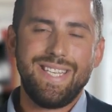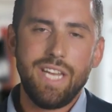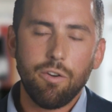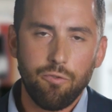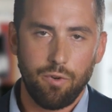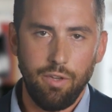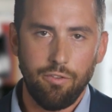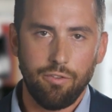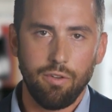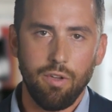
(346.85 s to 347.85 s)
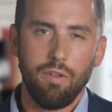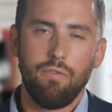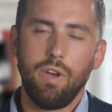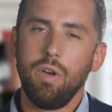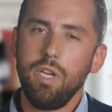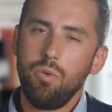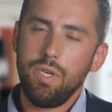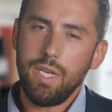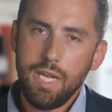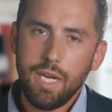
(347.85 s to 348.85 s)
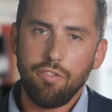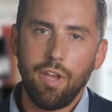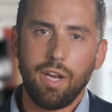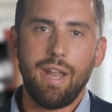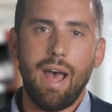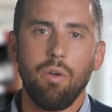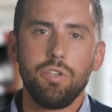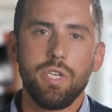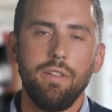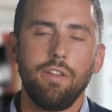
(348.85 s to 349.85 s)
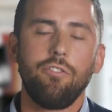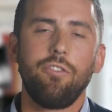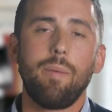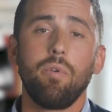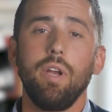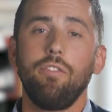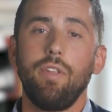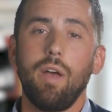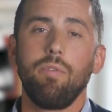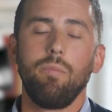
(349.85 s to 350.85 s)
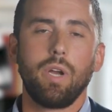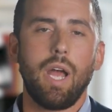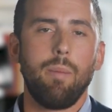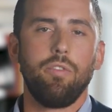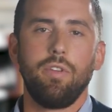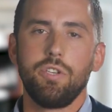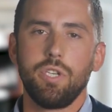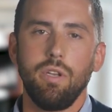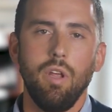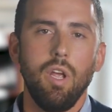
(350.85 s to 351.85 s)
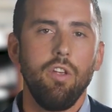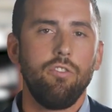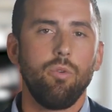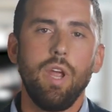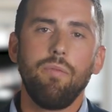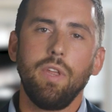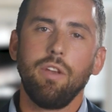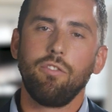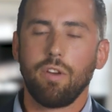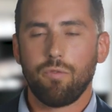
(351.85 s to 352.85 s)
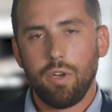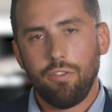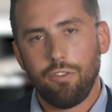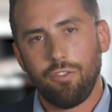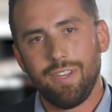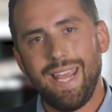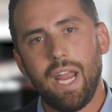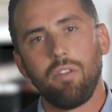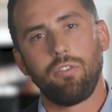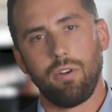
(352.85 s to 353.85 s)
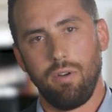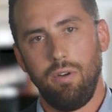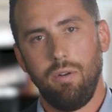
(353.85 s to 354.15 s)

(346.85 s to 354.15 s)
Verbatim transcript: different, very unique technology that separates them from their competition? So we have things like, for instance, The Answer.